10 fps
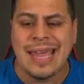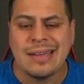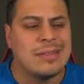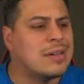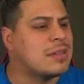a
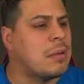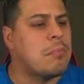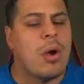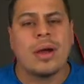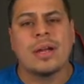look at the
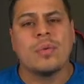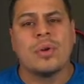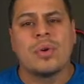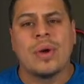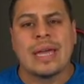market
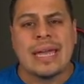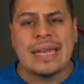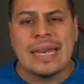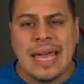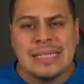real quick and
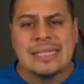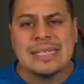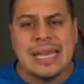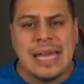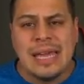let's
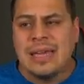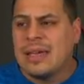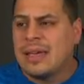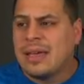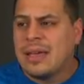see
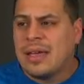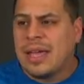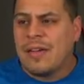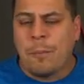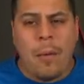
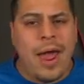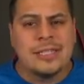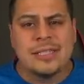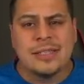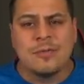if
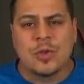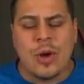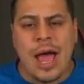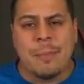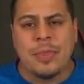prices have
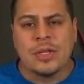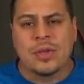dropped.